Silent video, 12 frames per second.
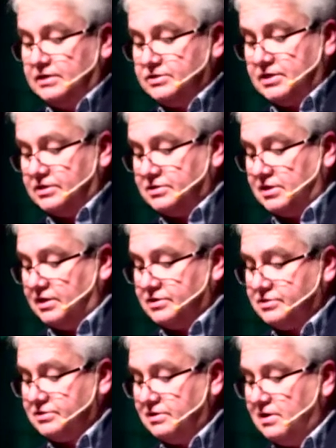It says
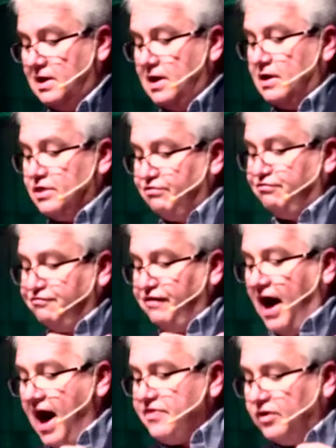this The
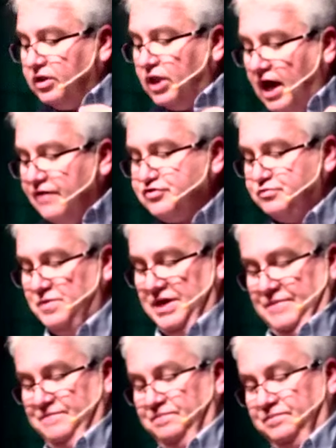Father loves
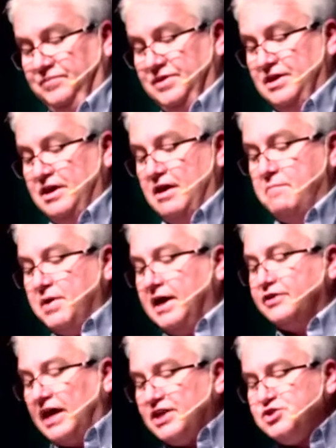me
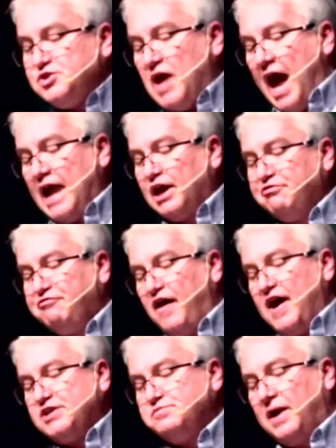because I
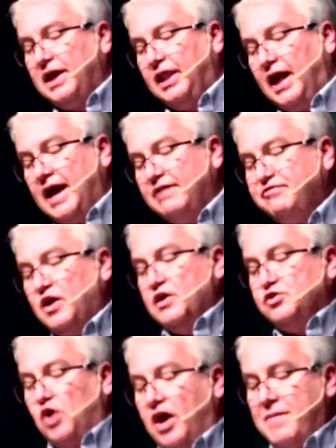sacrifice my life
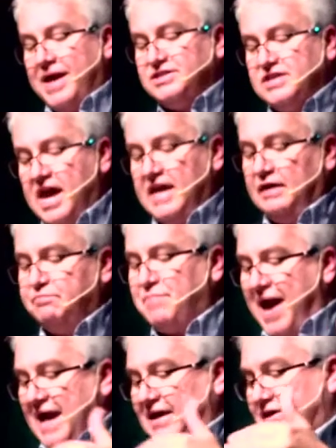so I may take it
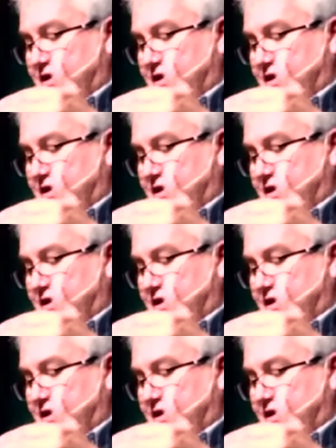back